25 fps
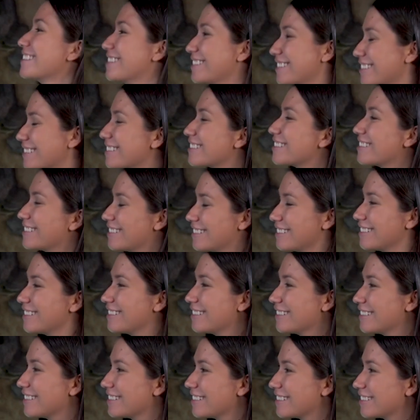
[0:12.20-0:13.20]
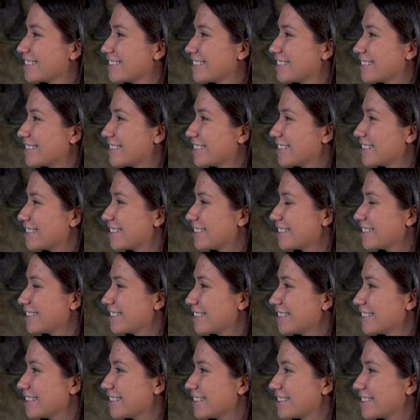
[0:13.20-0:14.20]

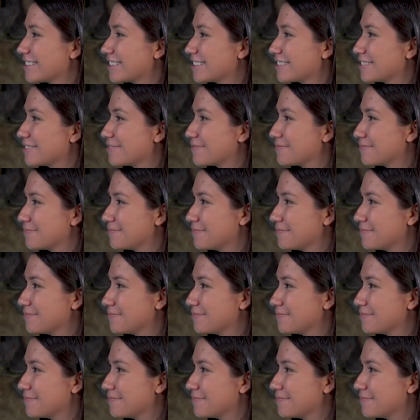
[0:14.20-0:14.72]
(silent)